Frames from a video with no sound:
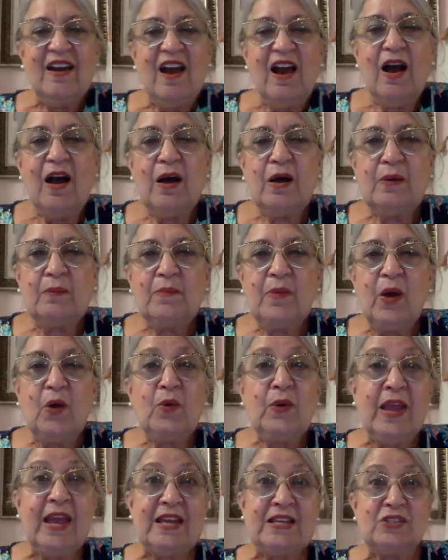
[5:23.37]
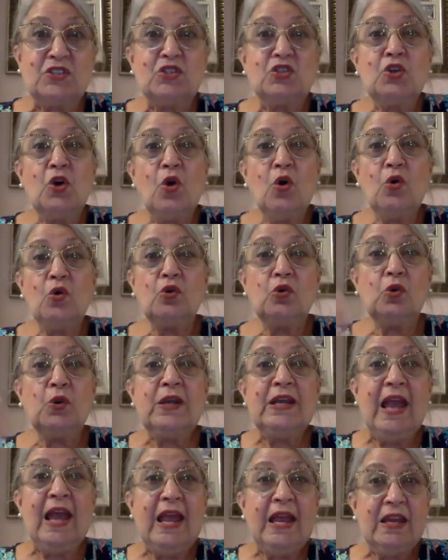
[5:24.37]
Okay, so
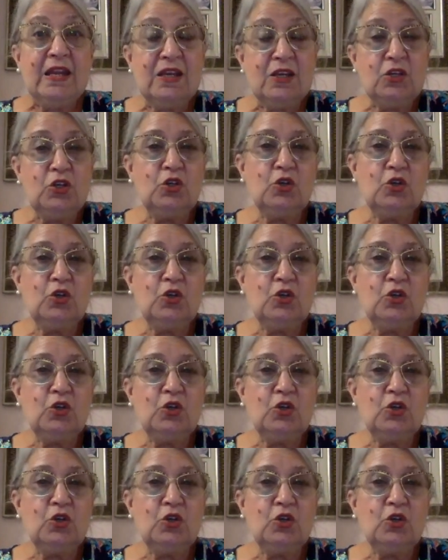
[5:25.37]
creating